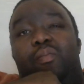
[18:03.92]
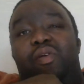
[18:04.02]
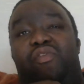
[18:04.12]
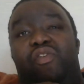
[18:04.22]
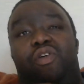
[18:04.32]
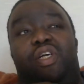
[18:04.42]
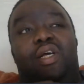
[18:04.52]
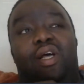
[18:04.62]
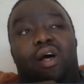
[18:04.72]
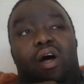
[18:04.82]
but
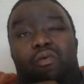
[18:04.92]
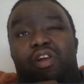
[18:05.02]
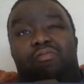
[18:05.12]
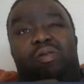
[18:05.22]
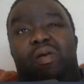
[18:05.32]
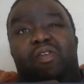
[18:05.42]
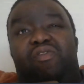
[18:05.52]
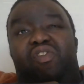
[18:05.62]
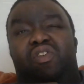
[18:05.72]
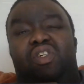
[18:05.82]
not at the
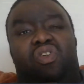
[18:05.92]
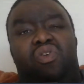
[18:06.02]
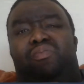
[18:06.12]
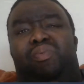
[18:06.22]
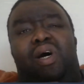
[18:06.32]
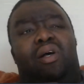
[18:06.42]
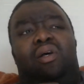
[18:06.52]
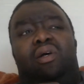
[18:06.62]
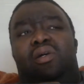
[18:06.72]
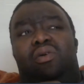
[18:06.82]
expense. Or I
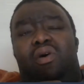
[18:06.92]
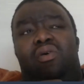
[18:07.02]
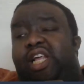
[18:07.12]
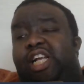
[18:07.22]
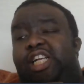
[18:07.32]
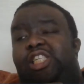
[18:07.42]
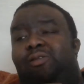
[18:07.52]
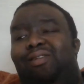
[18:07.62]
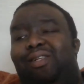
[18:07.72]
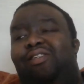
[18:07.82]
would actually rather
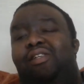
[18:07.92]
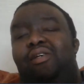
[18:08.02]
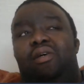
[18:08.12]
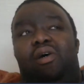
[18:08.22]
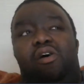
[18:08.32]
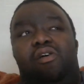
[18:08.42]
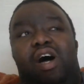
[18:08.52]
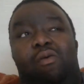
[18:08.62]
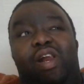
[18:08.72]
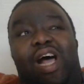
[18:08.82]
Ainsley Maitland-Niles as right back
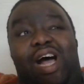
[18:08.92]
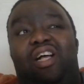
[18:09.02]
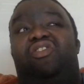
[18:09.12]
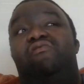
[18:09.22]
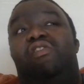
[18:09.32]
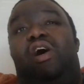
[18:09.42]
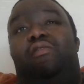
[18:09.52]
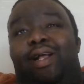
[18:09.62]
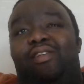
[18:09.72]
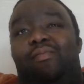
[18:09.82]
than Mustafi.
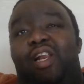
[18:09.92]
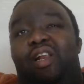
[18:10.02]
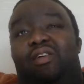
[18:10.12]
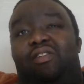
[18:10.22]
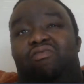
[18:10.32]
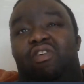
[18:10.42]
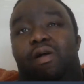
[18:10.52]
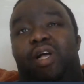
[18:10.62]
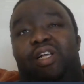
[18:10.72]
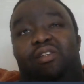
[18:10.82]
I'm sorry.
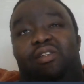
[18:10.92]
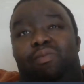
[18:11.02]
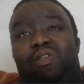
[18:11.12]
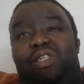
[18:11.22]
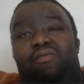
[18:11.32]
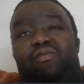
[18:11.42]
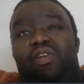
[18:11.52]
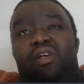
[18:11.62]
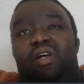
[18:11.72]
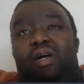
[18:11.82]
Mustafi, I don't
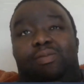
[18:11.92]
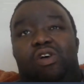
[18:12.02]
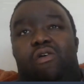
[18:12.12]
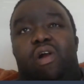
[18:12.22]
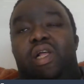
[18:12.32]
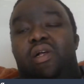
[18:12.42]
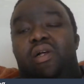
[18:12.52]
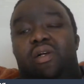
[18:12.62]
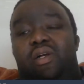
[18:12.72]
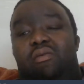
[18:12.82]
want another
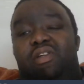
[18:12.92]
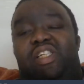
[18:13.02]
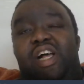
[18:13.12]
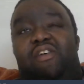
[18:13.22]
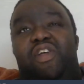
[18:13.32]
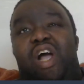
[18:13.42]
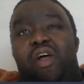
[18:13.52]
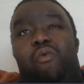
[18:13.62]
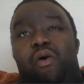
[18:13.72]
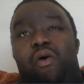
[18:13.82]
error-prone guy
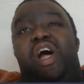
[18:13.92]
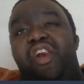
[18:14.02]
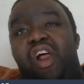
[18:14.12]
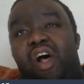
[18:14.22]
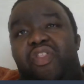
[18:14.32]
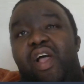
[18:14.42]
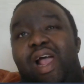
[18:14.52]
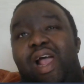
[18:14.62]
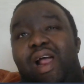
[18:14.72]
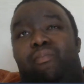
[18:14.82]
in our defense.
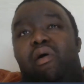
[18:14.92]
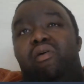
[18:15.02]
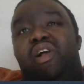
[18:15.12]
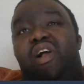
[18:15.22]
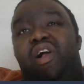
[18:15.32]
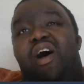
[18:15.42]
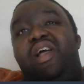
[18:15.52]
No, thank you.